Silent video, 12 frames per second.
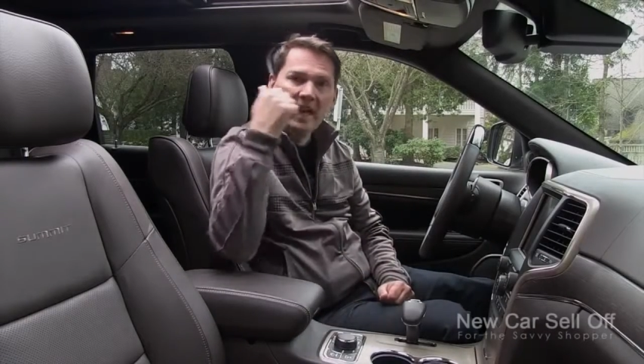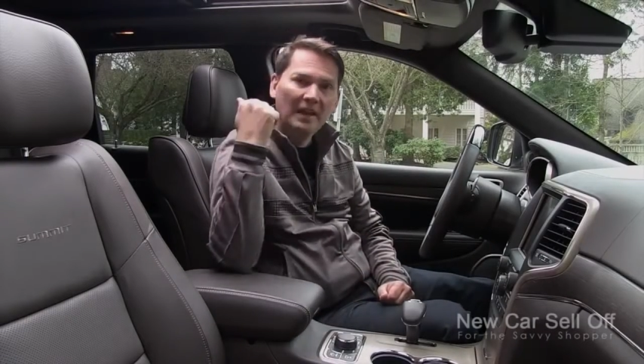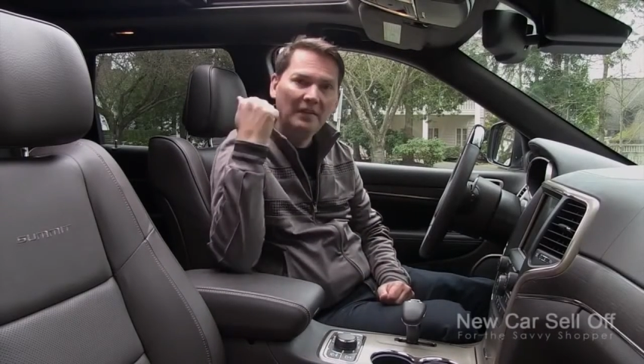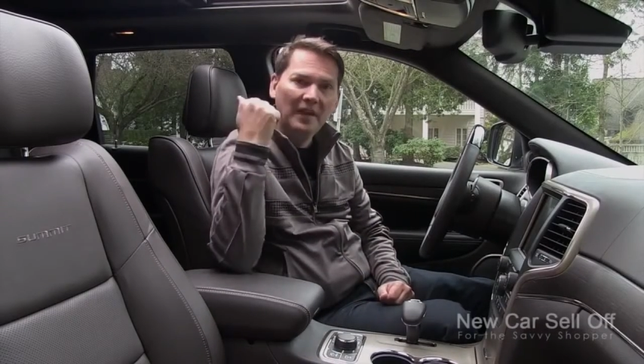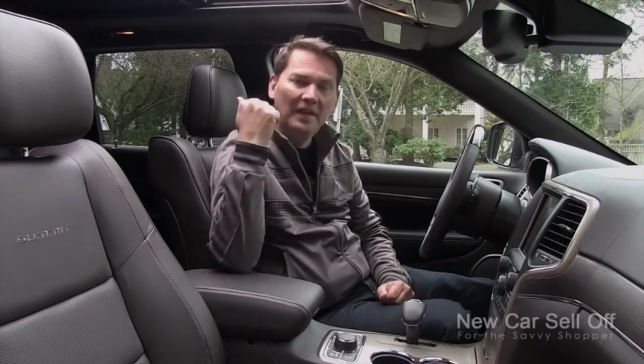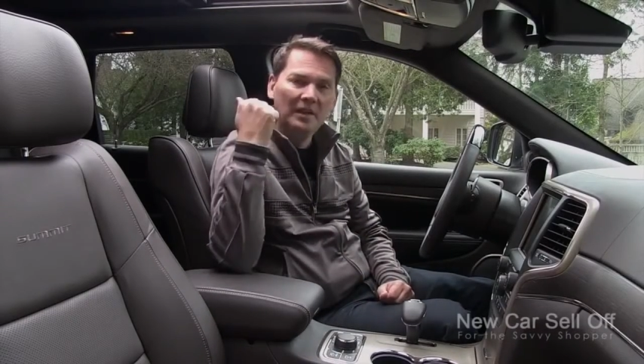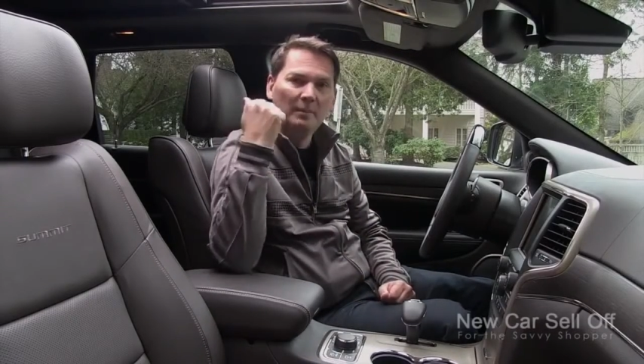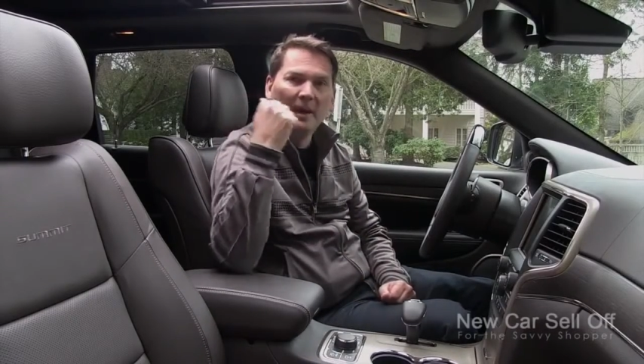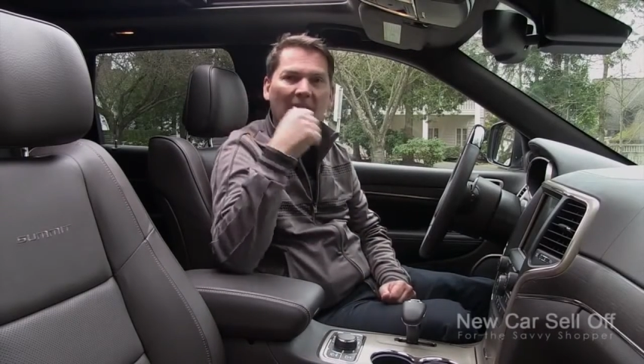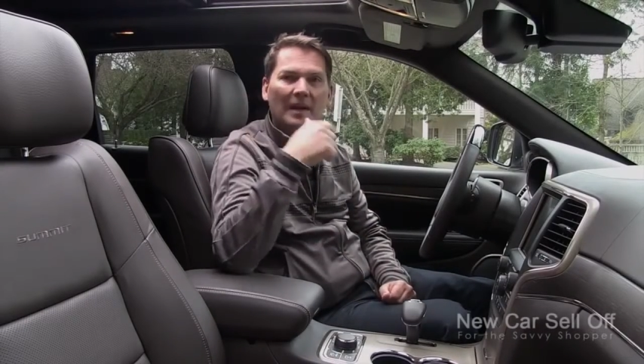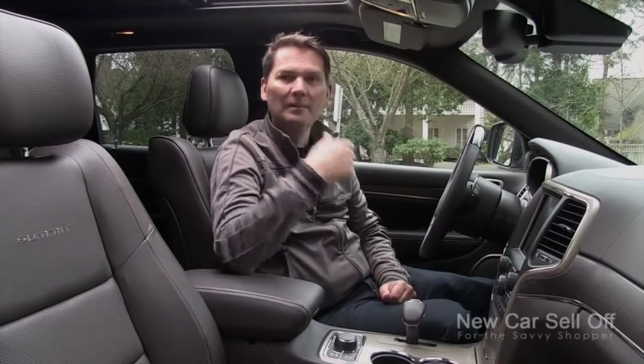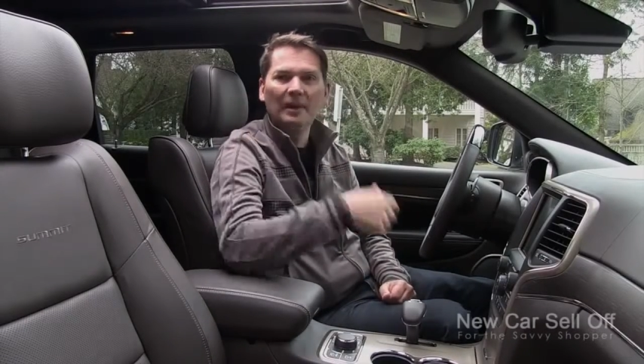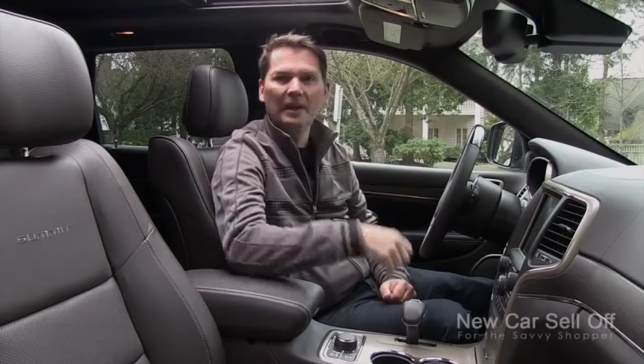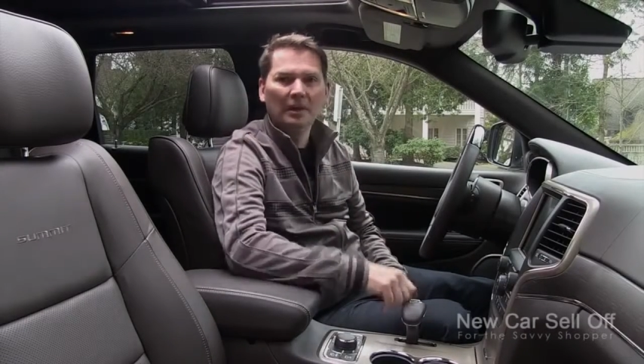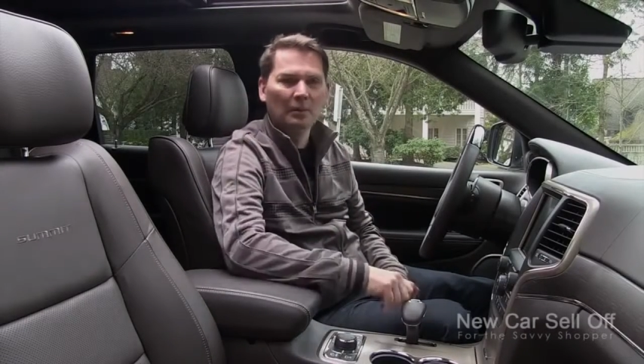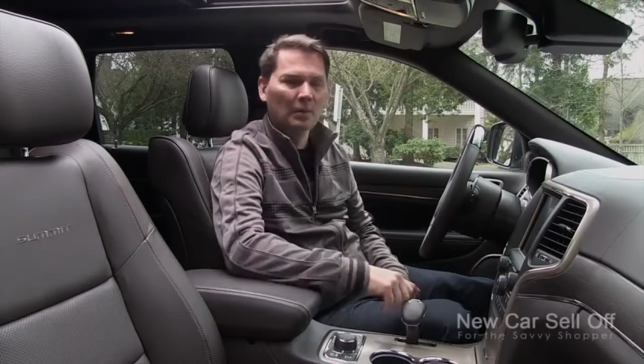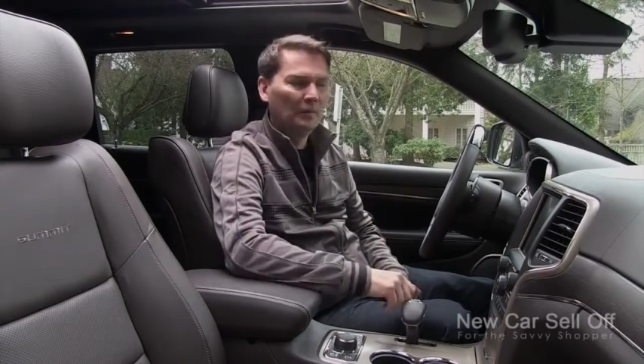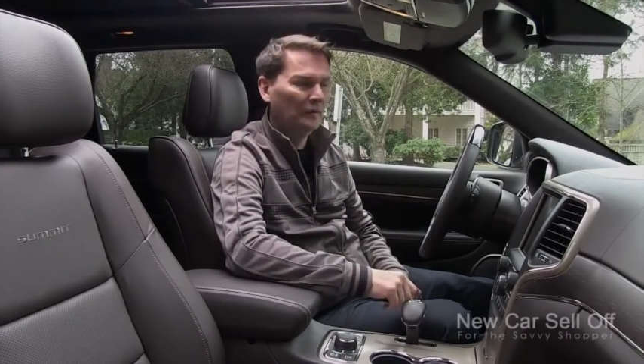and then in the back plenty
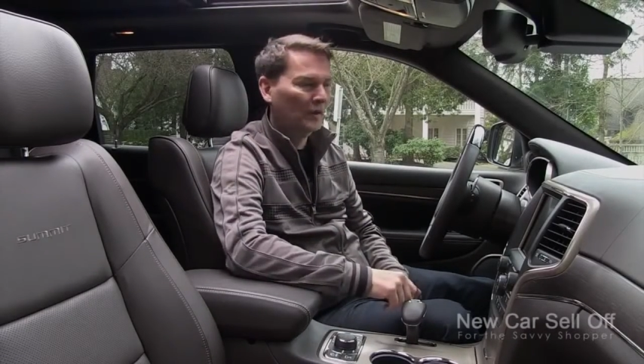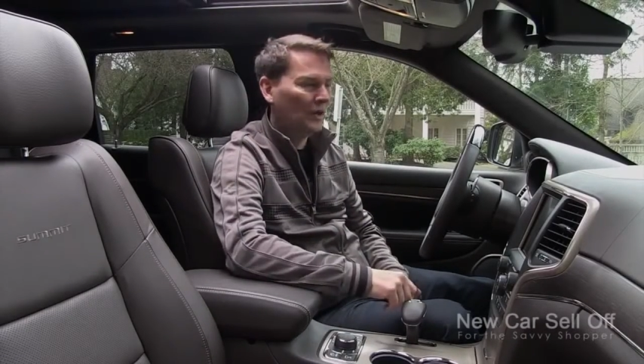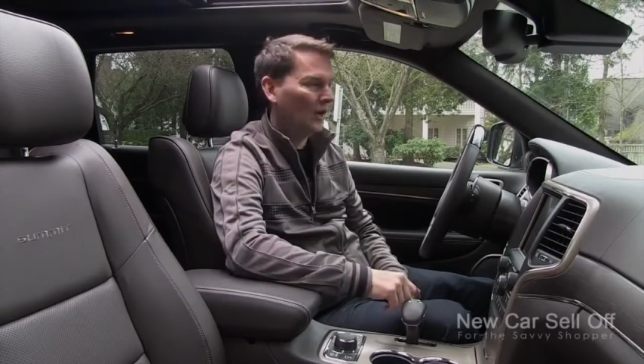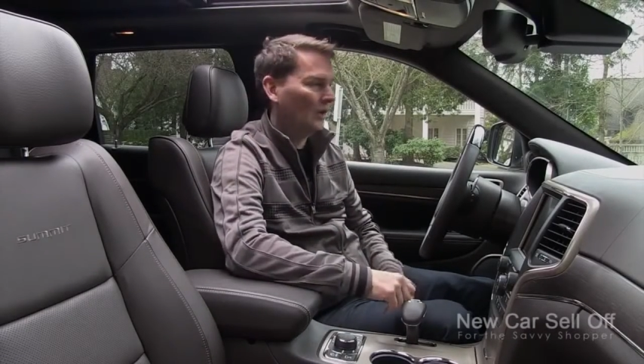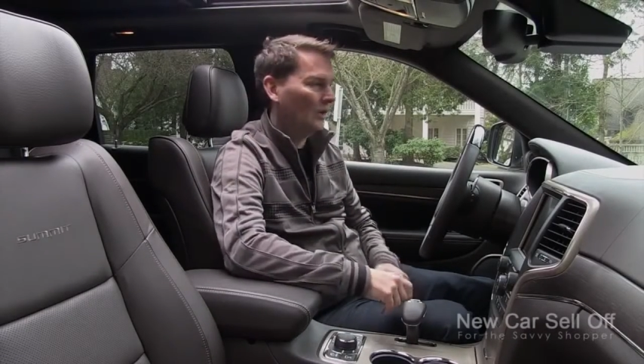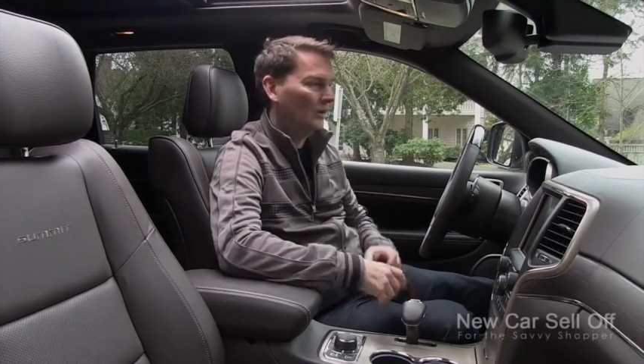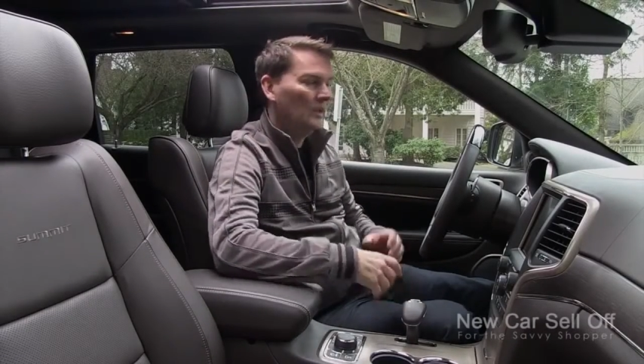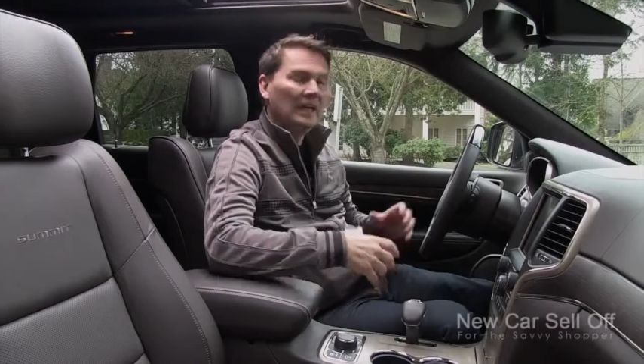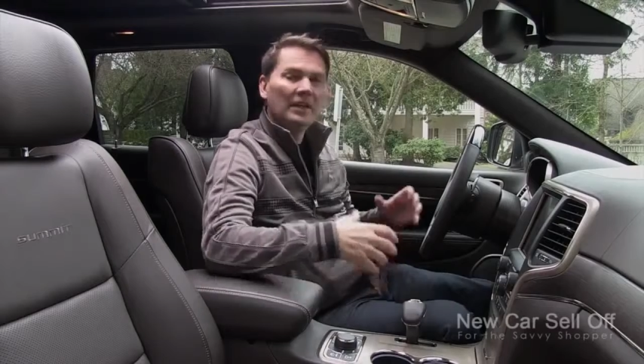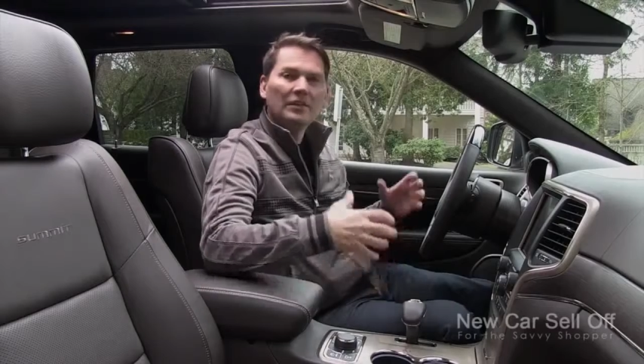of room for cargo.